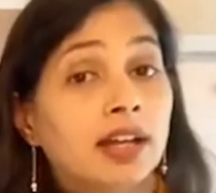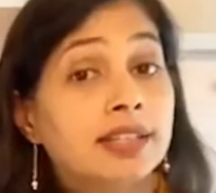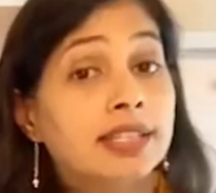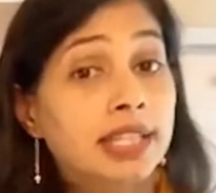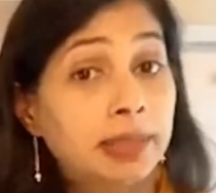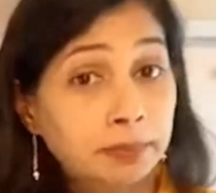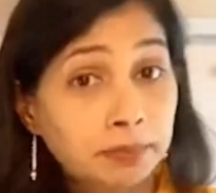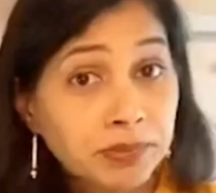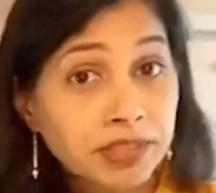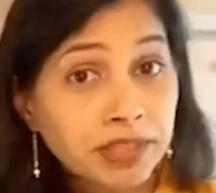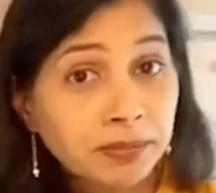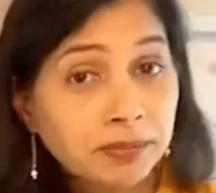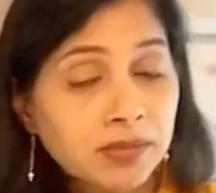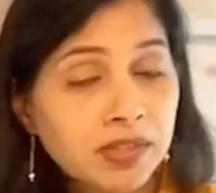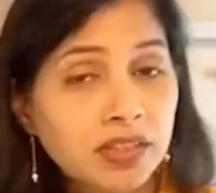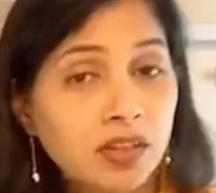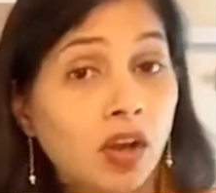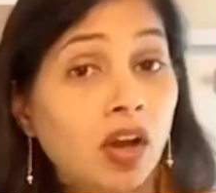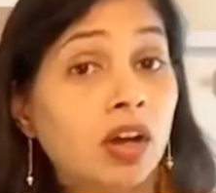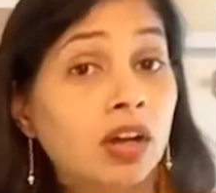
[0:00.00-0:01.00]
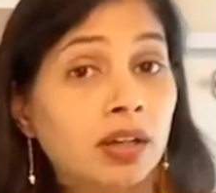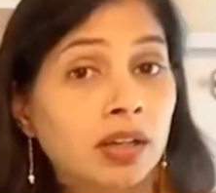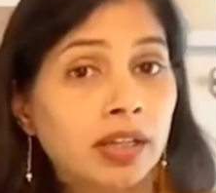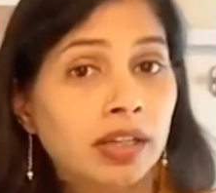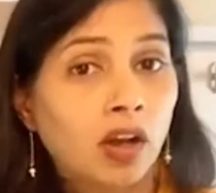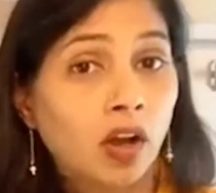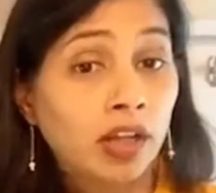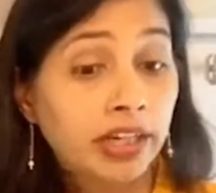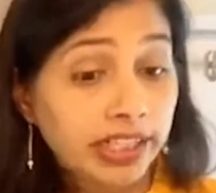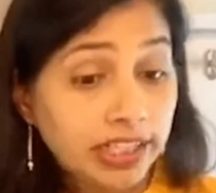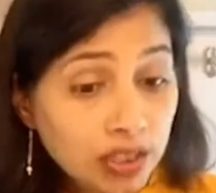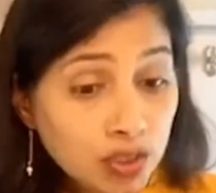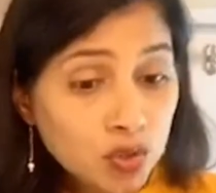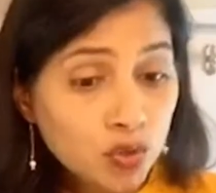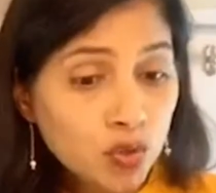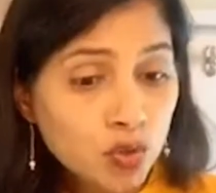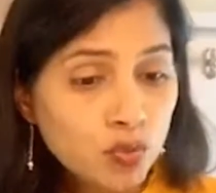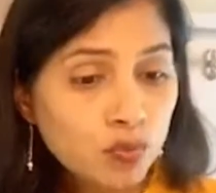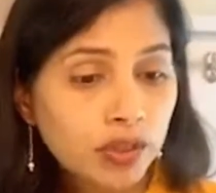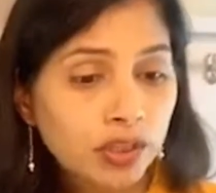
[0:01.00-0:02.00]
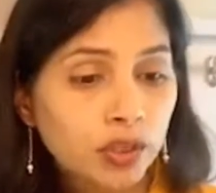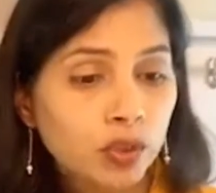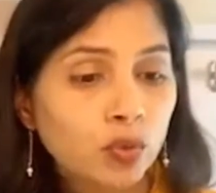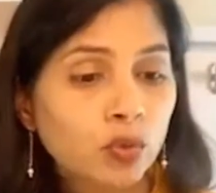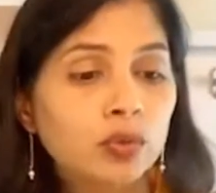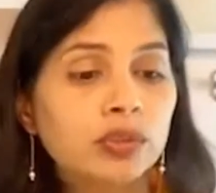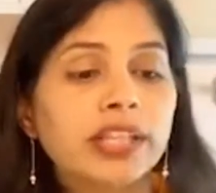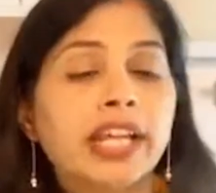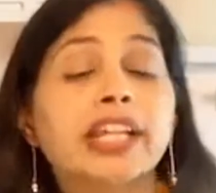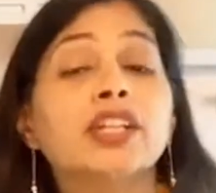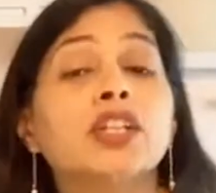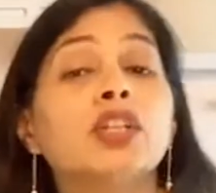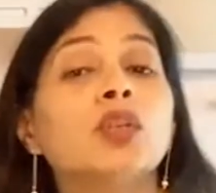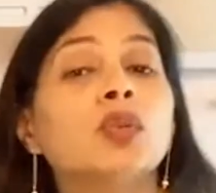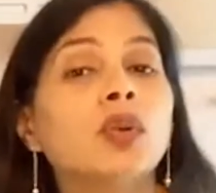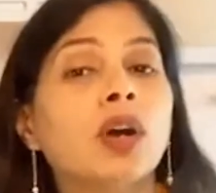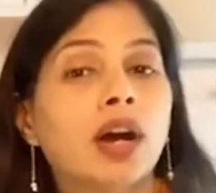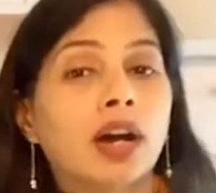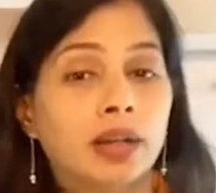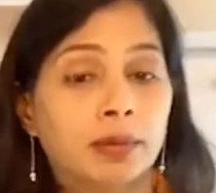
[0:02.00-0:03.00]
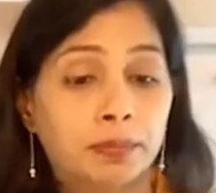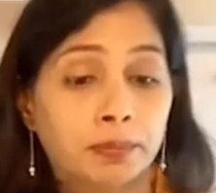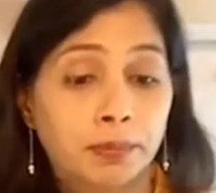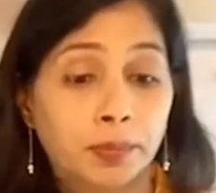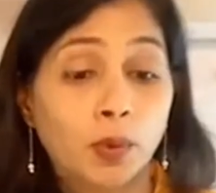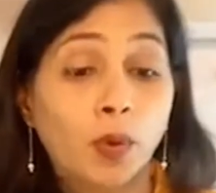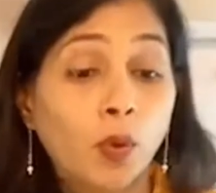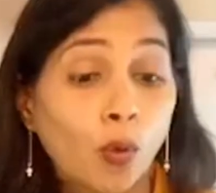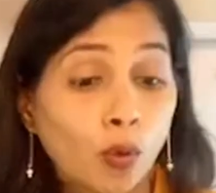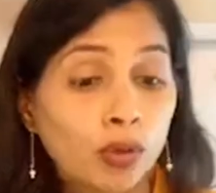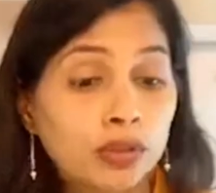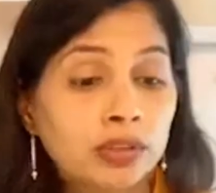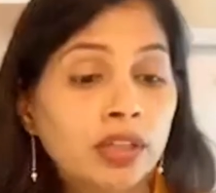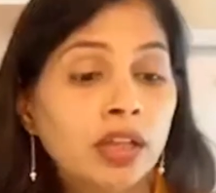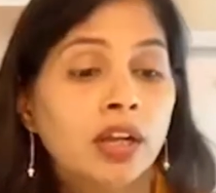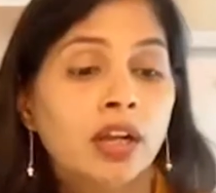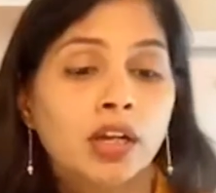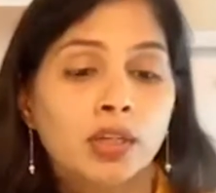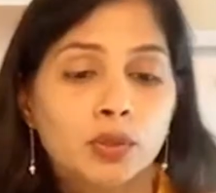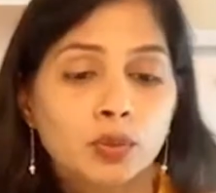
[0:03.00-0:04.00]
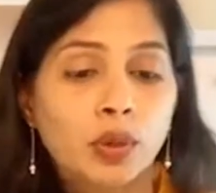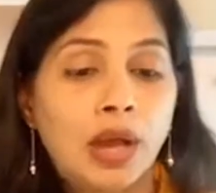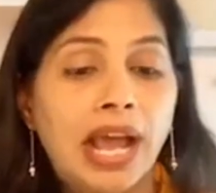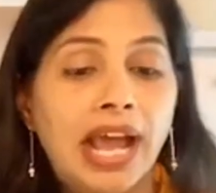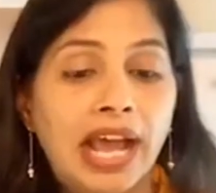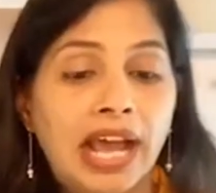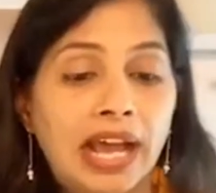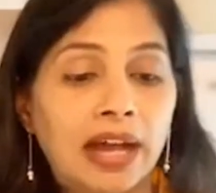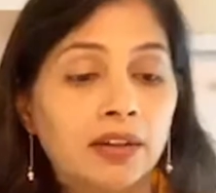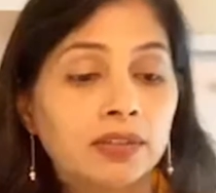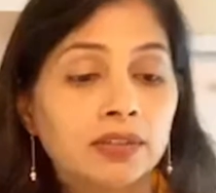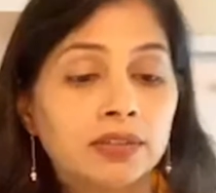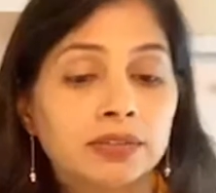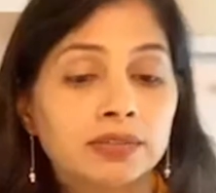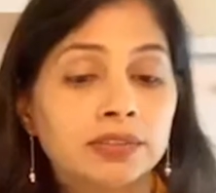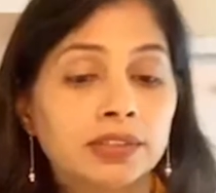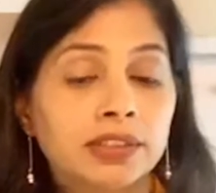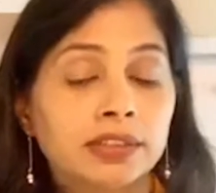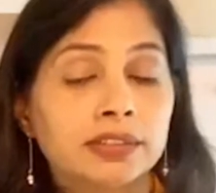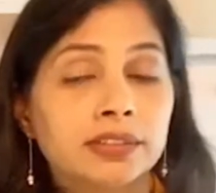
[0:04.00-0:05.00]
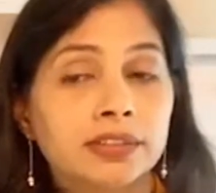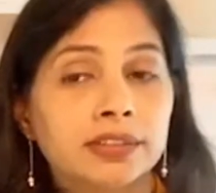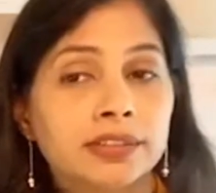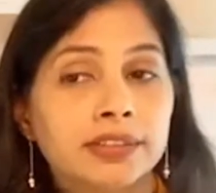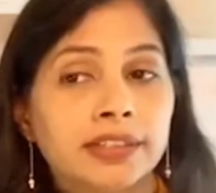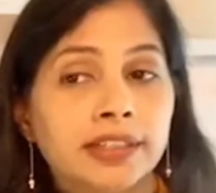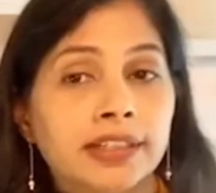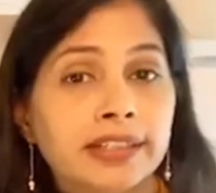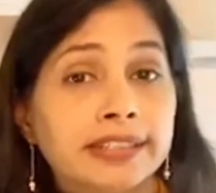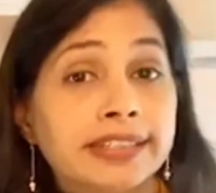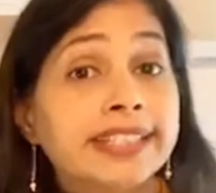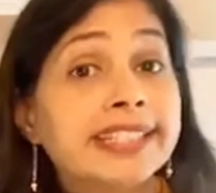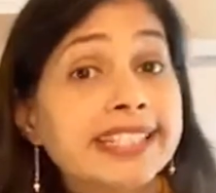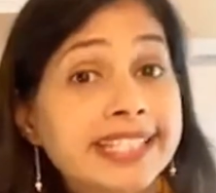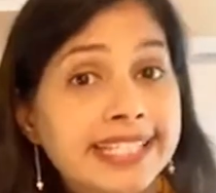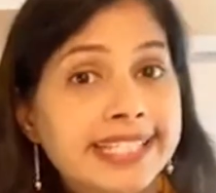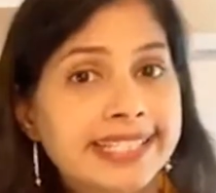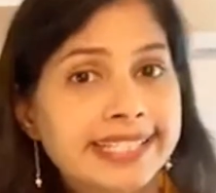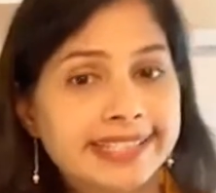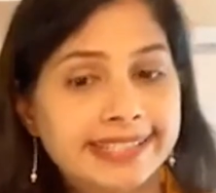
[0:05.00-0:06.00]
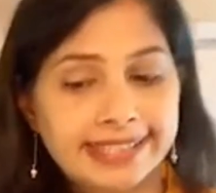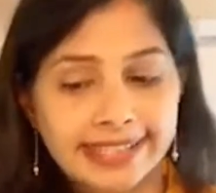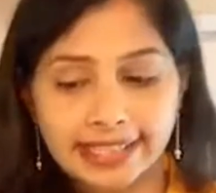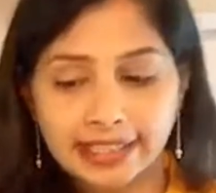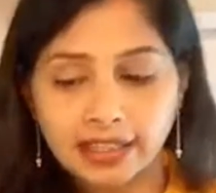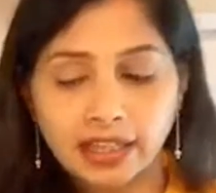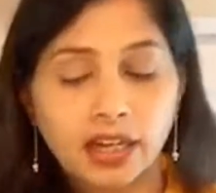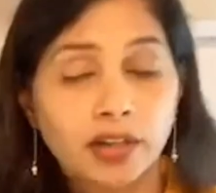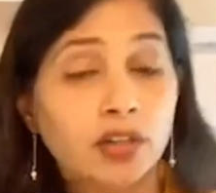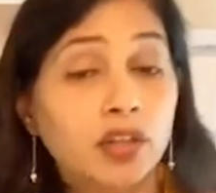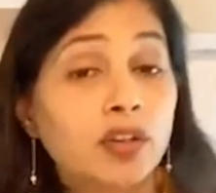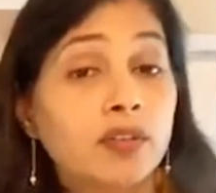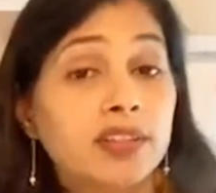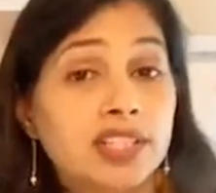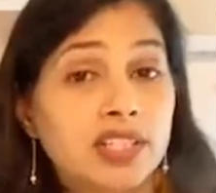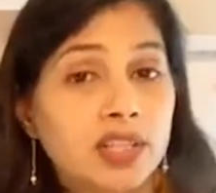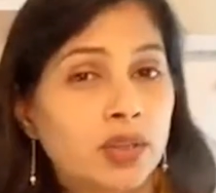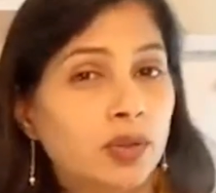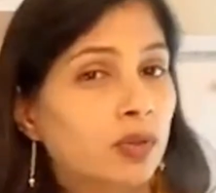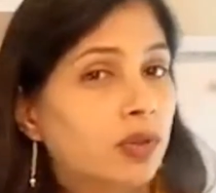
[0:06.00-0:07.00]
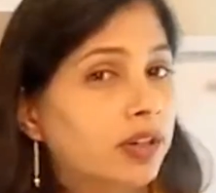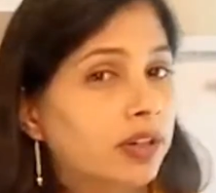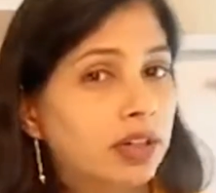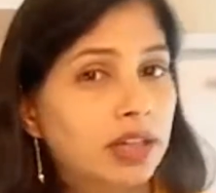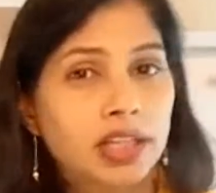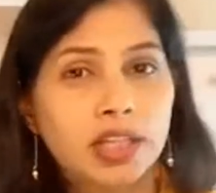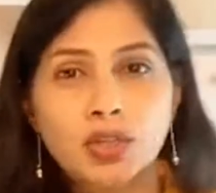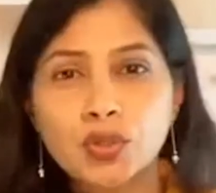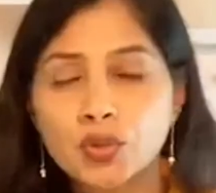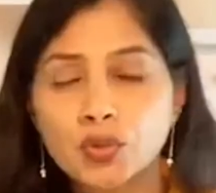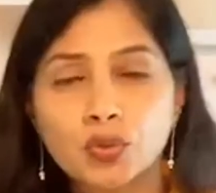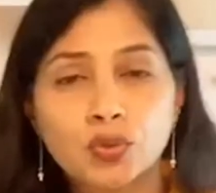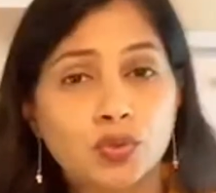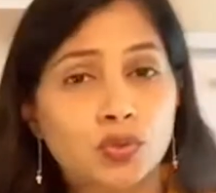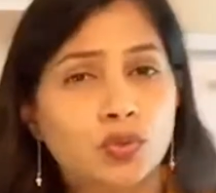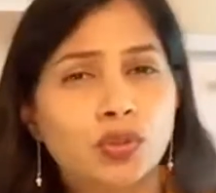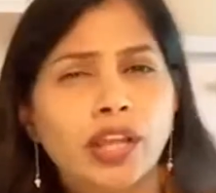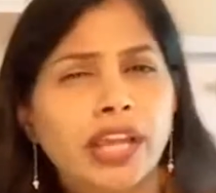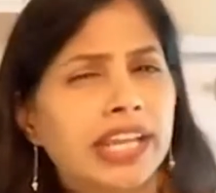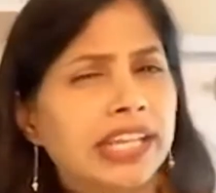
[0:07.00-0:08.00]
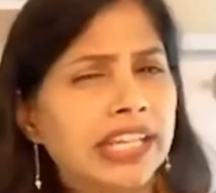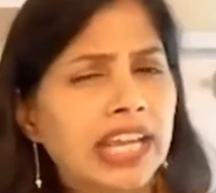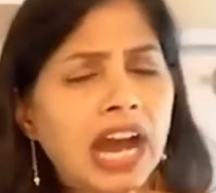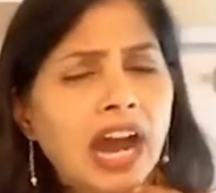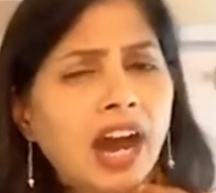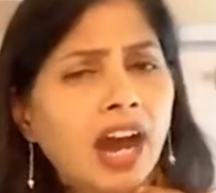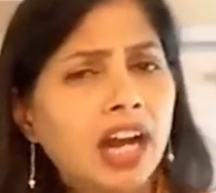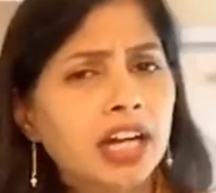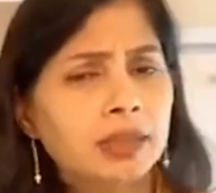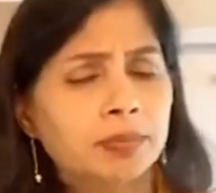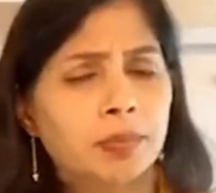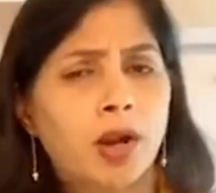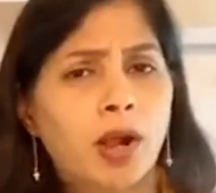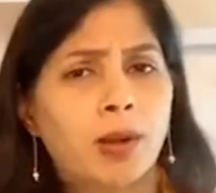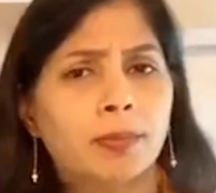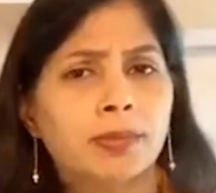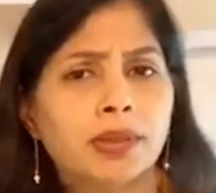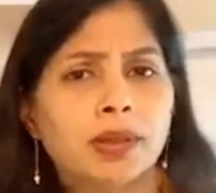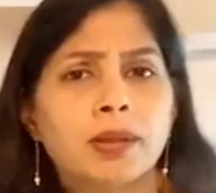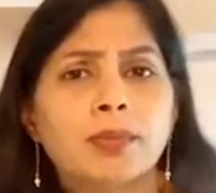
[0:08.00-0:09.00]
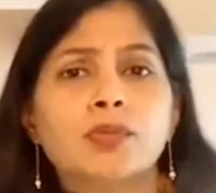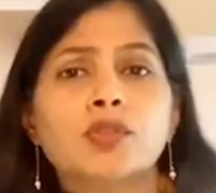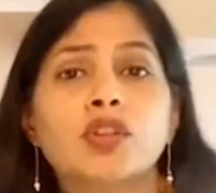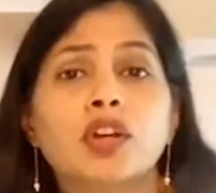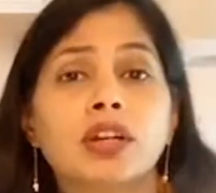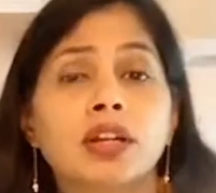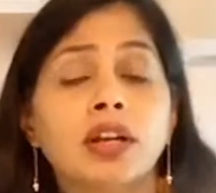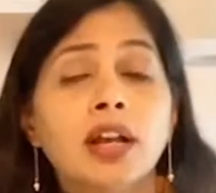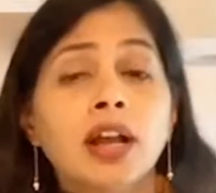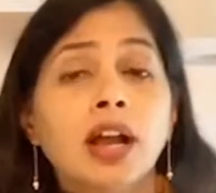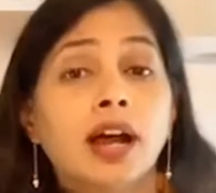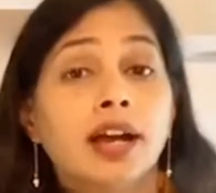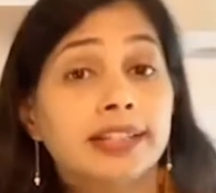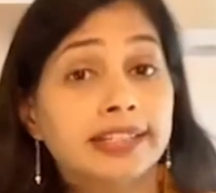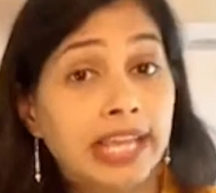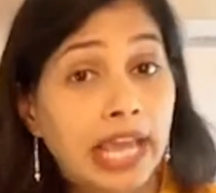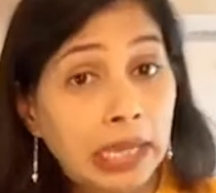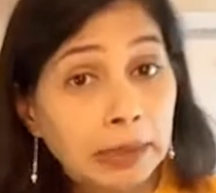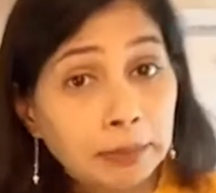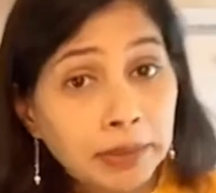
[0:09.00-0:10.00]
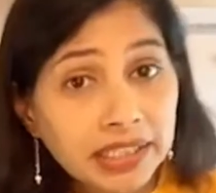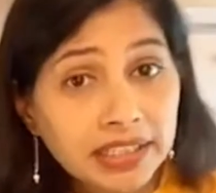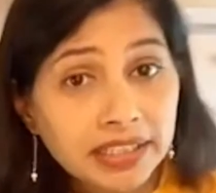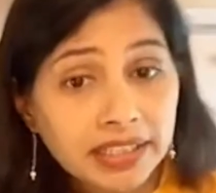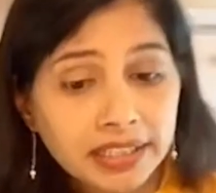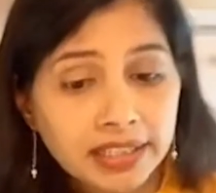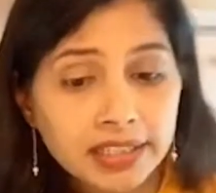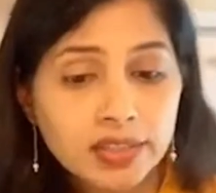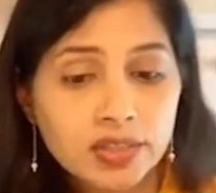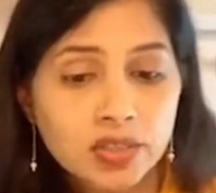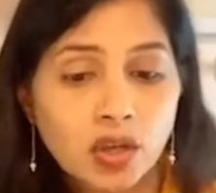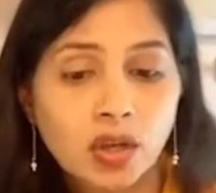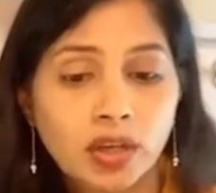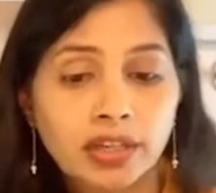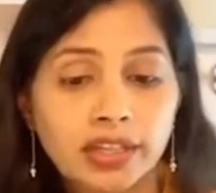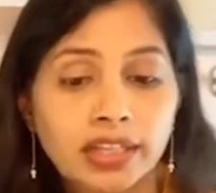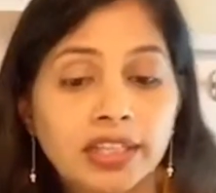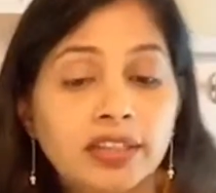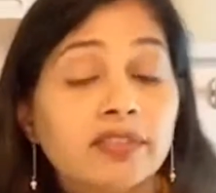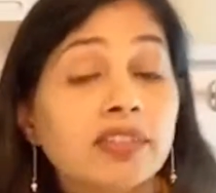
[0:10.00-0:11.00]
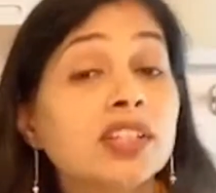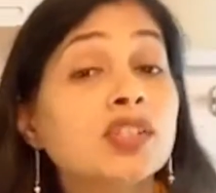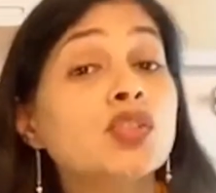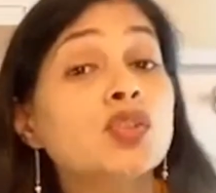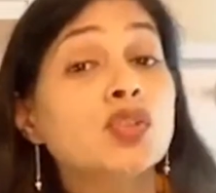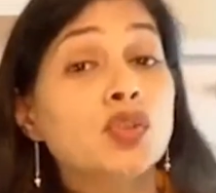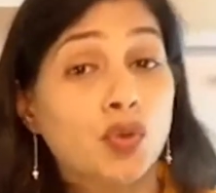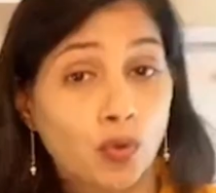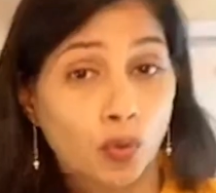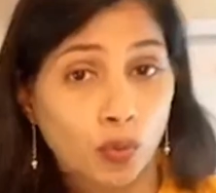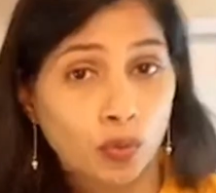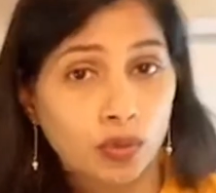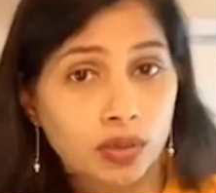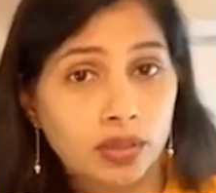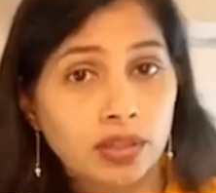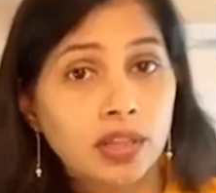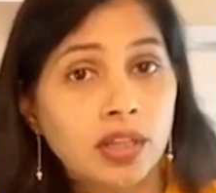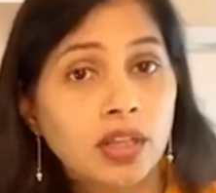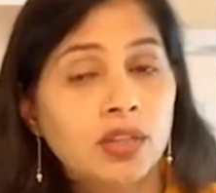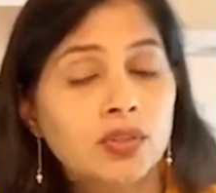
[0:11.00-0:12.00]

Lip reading: symptoms or issues with you, then you are prone to have the diseases like cardiovascular issues, any heart problems, or diabetes, or even stroke.